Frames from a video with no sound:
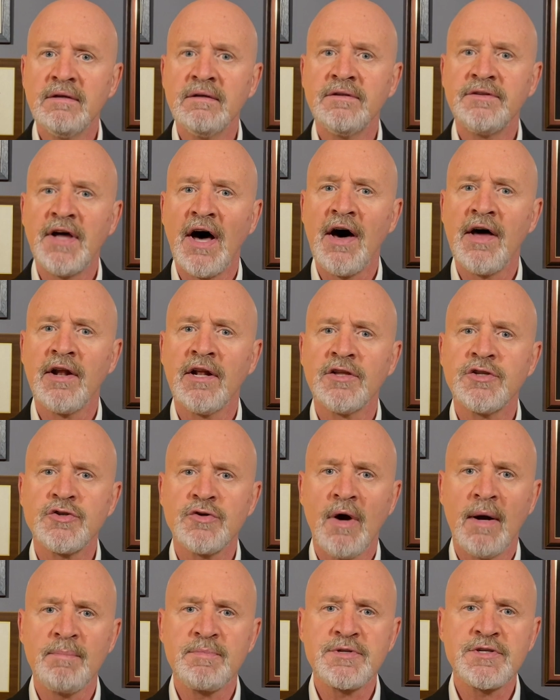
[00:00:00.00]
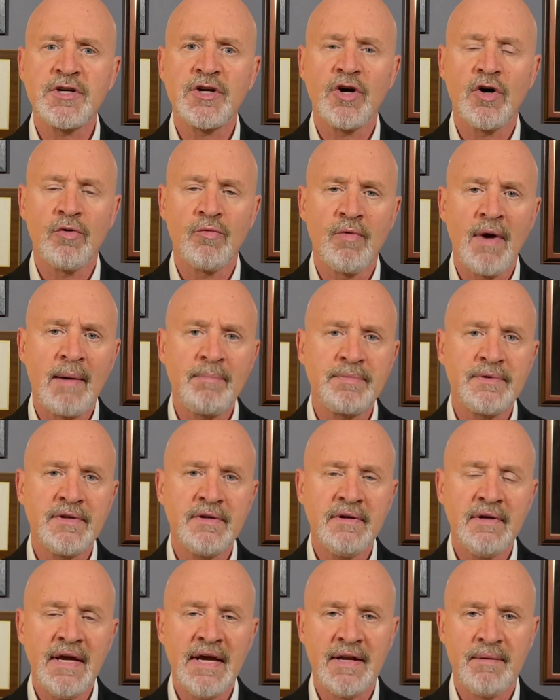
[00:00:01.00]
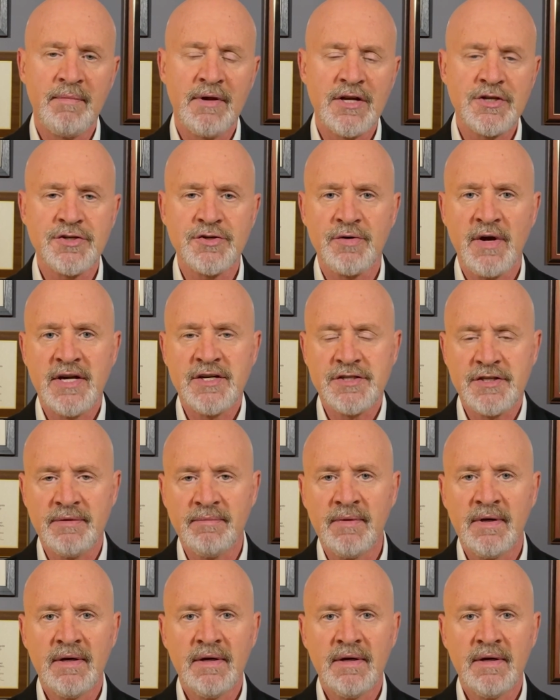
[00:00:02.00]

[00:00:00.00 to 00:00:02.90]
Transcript: Donald Trump's corrupt administration.